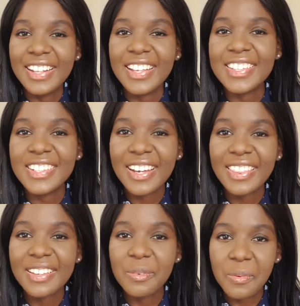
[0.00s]
there's
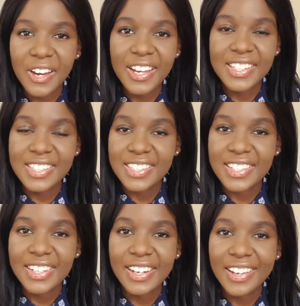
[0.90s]
nothing worse
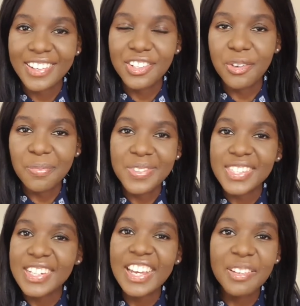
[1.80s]
than, you know,
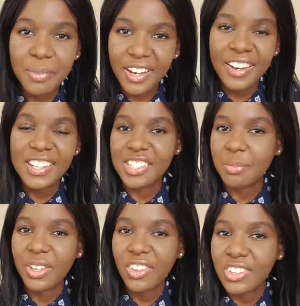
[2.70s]
staying
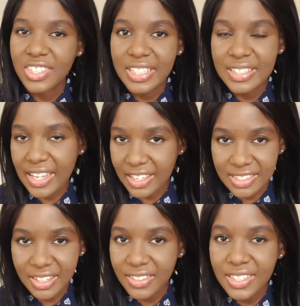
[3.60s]
behind because you didn't take it
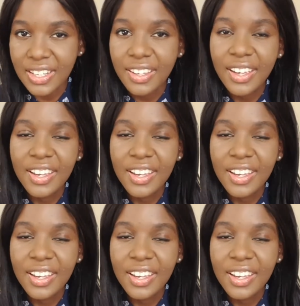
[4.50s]
seriously.